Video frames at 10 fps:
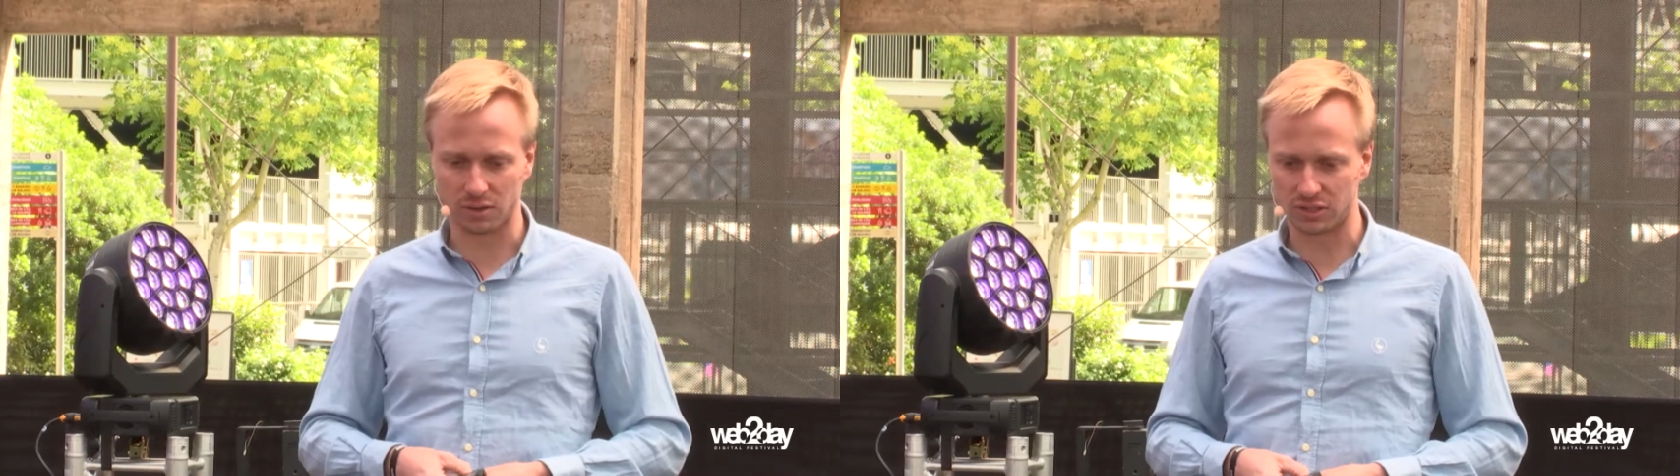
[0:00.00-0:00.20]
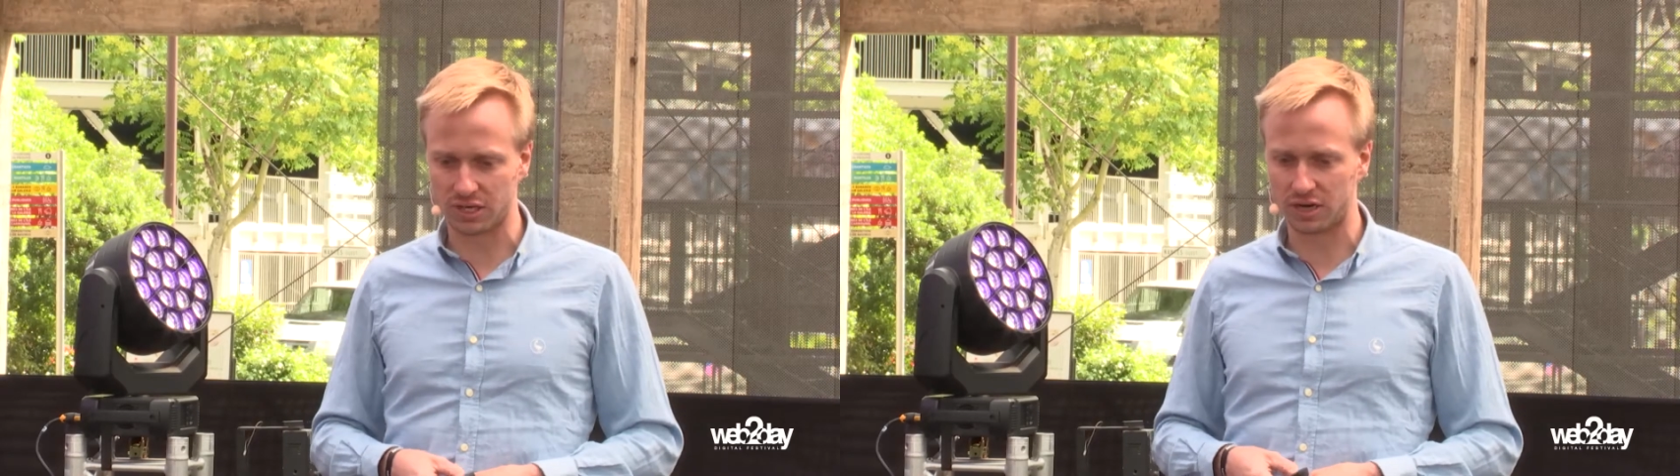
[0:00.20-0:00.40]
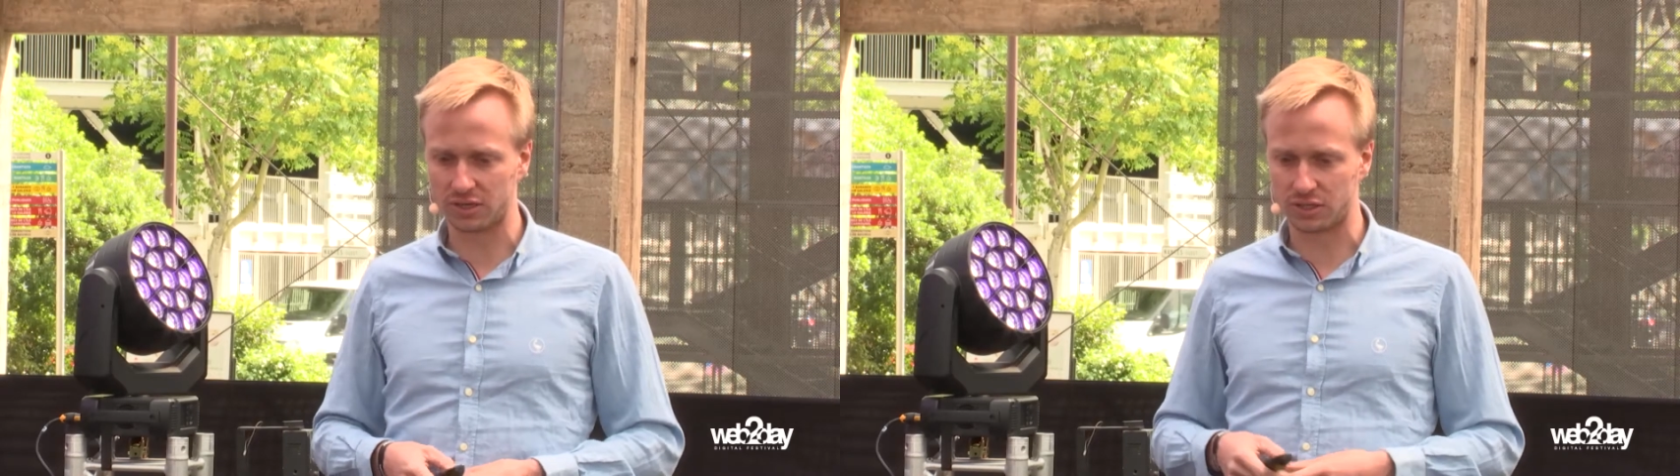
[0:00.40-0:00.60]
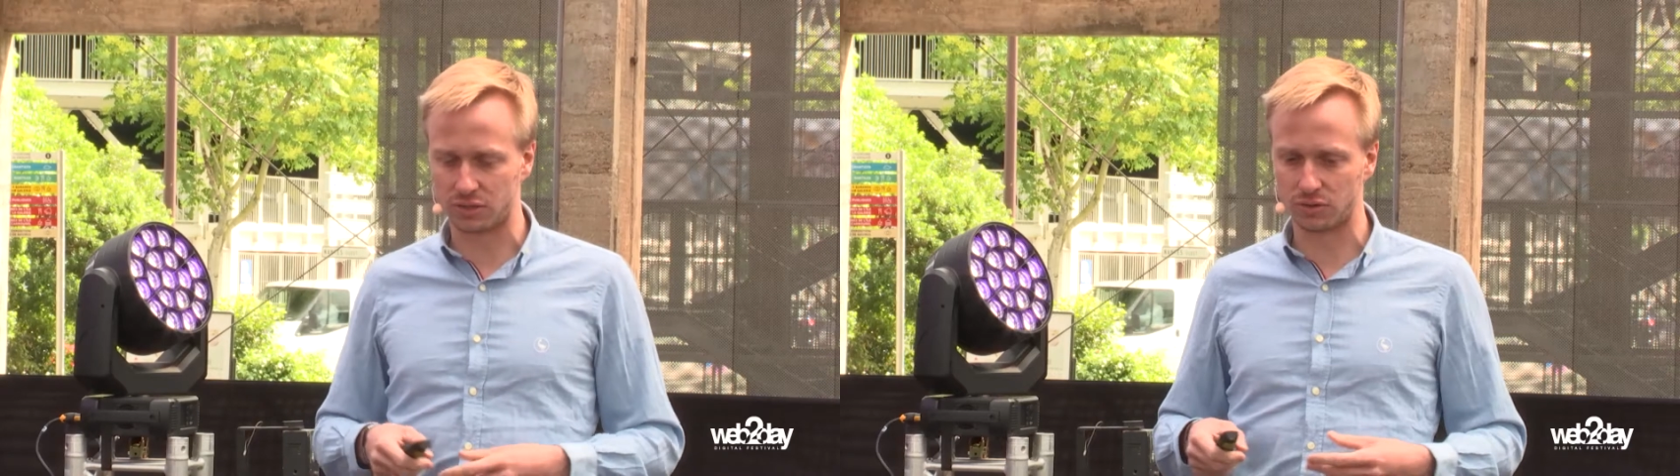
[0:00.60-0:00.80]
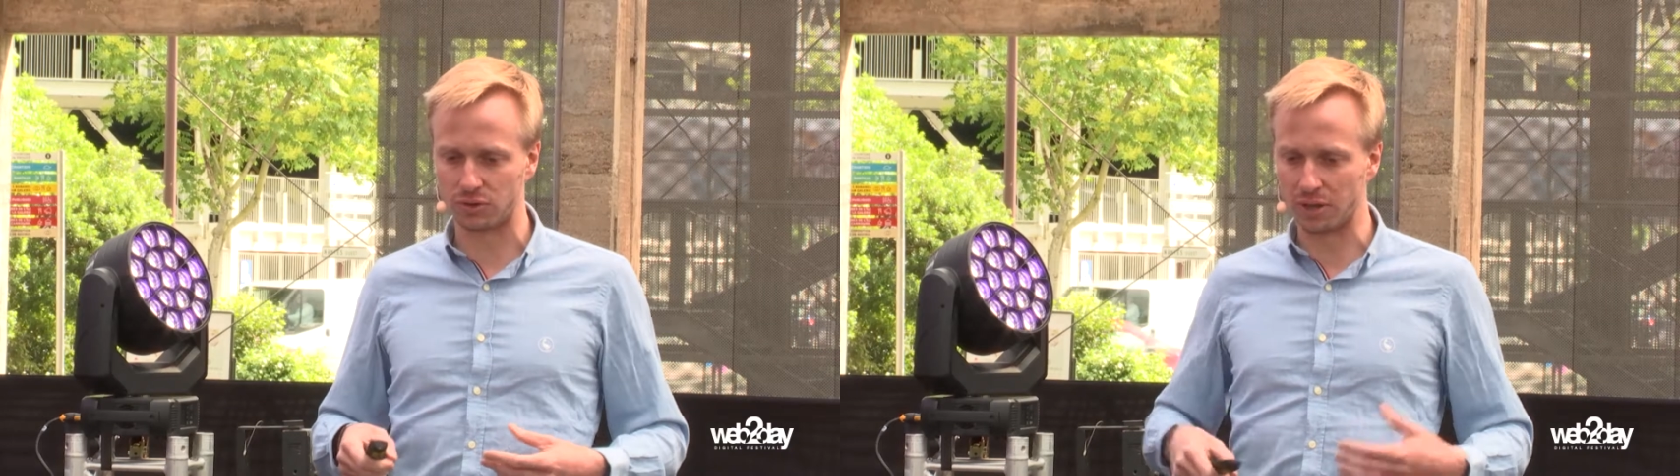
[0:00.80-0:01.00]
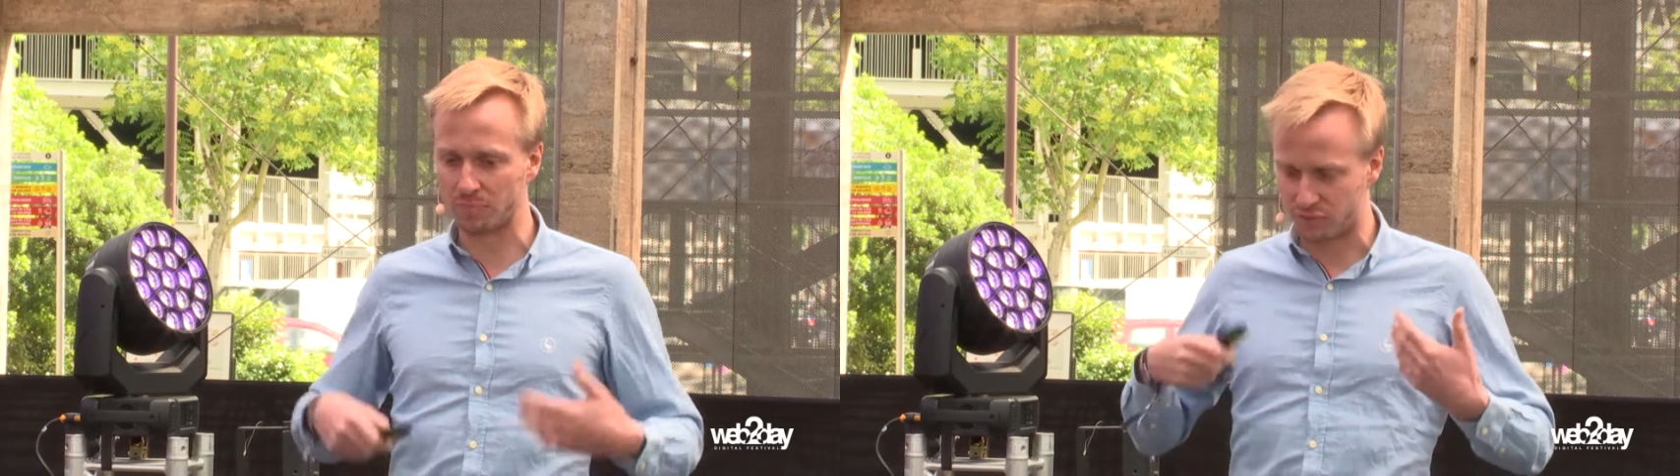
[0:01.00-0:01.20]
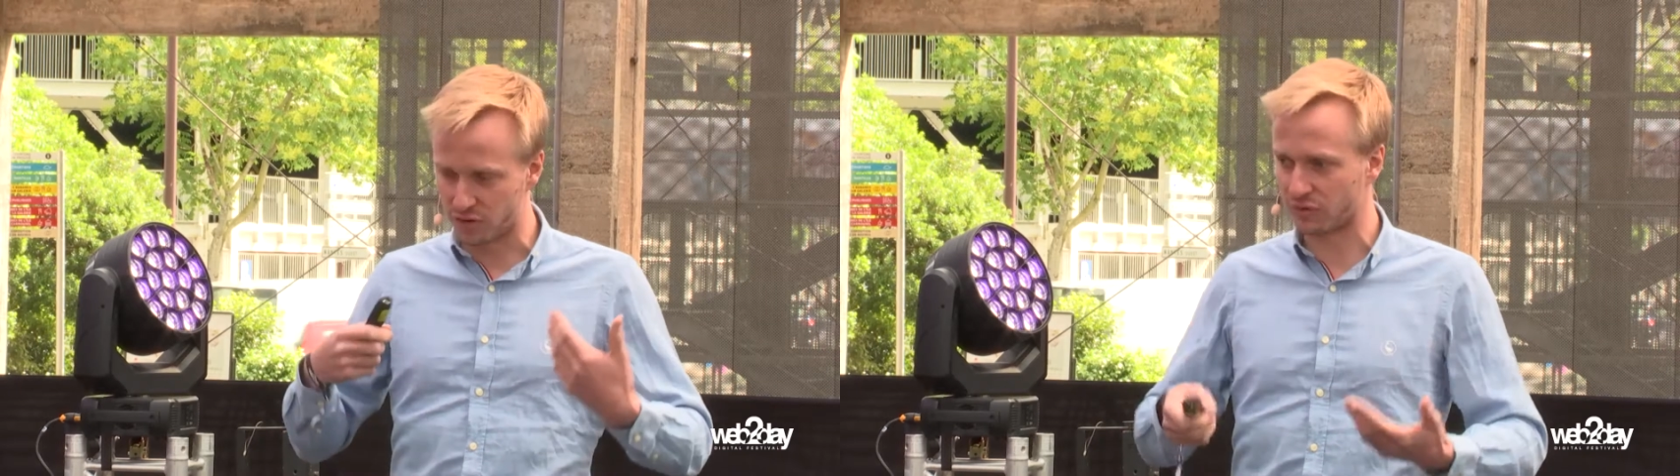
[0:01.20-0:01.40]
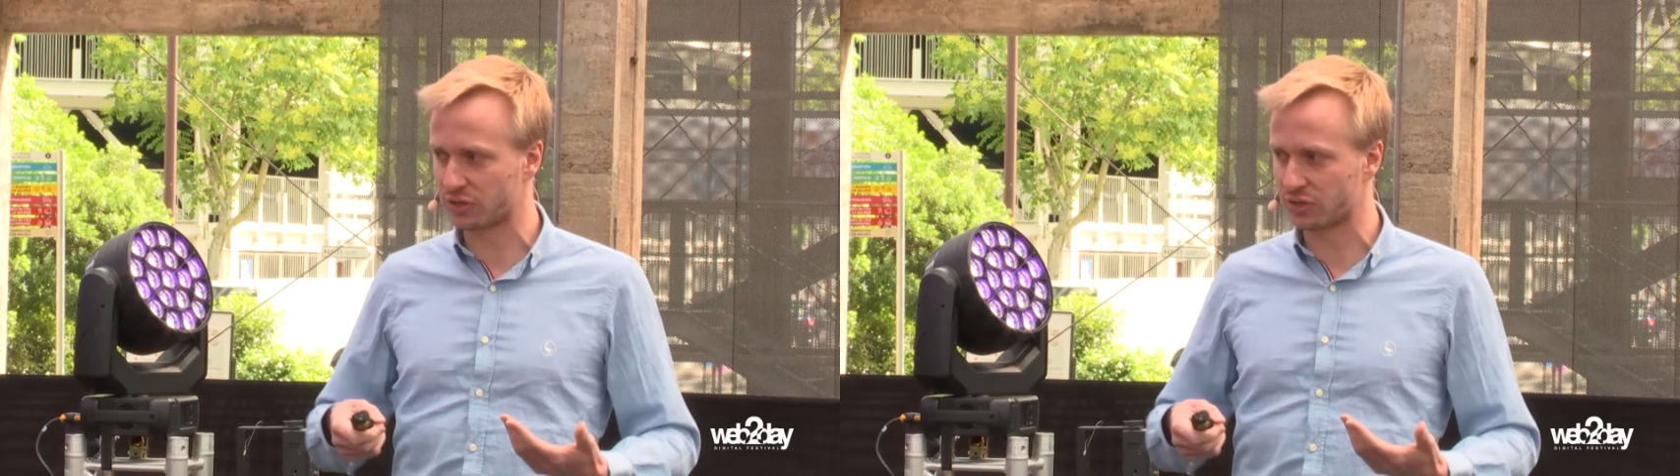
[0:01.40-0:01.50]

concern is to improve